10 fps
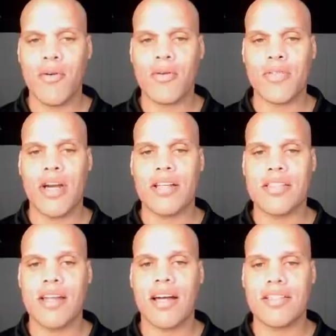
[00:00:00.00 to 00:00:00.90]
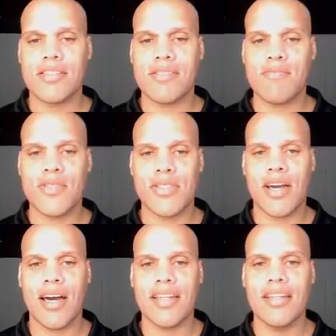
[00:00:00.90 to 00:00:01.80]
John Stockton's
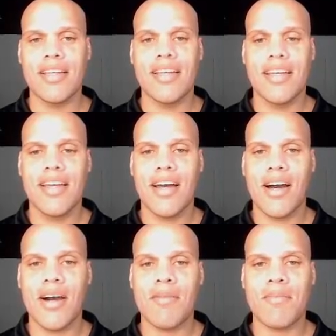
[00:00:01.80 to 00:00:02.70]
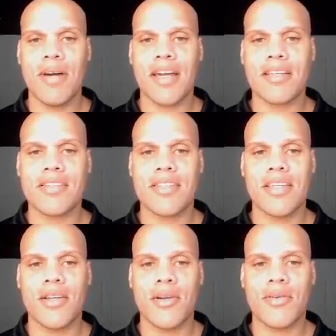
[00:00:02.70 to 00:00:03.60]
shot, I can see
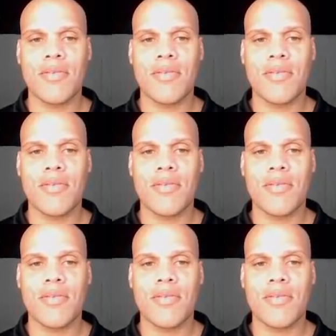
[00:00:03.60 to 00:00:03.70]
they're